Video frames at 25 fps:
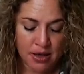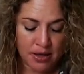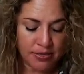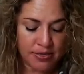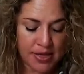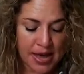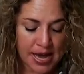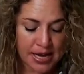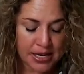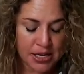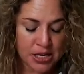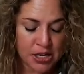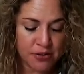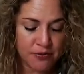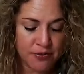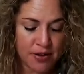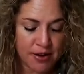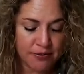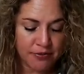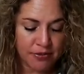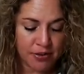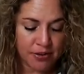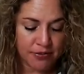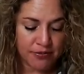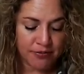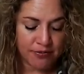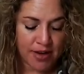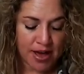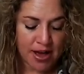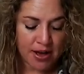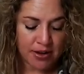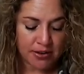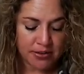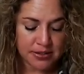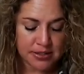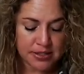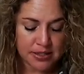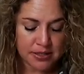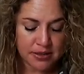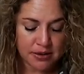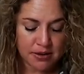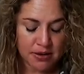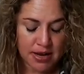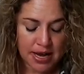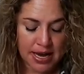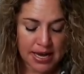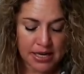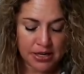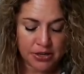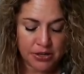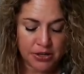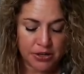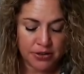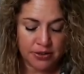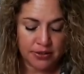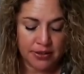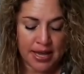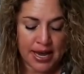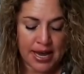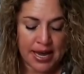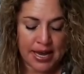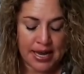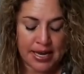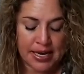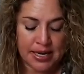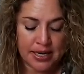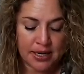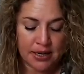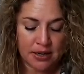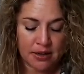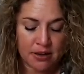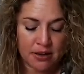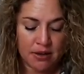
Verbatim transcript: that you've ever felt in your leg